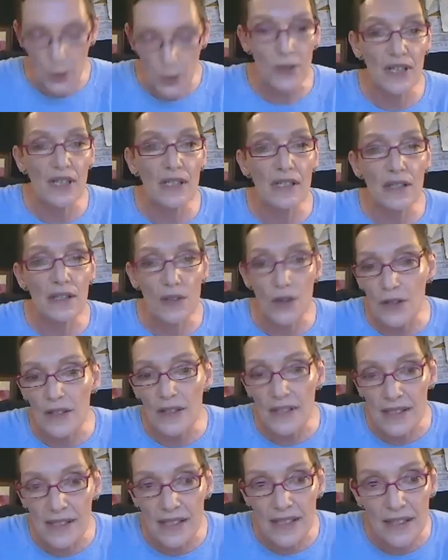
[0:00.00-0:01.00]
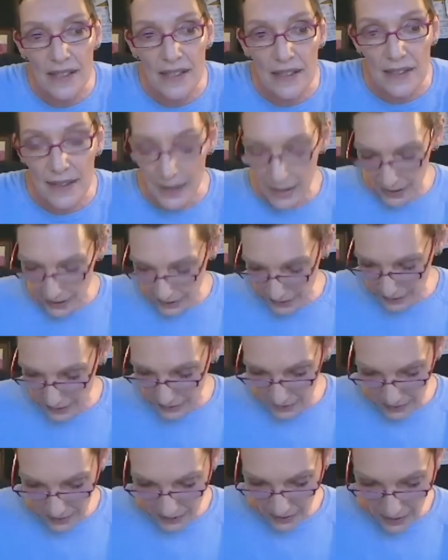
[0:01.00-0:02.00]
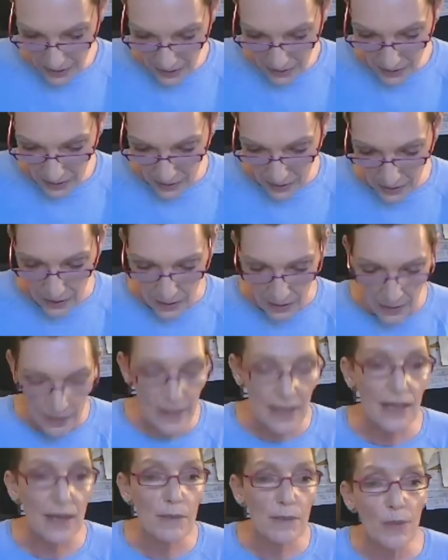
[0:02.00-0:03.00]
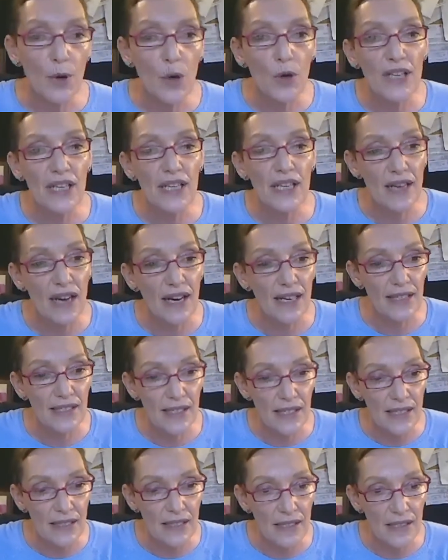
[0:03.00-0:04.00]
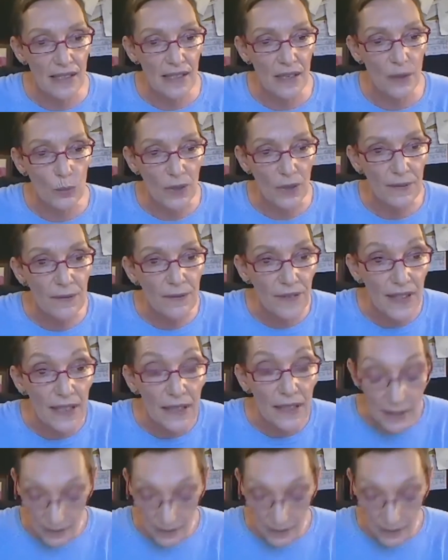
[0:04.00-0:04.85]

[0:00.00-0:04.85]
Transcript: body's not a singular entity, the embodied identity we feel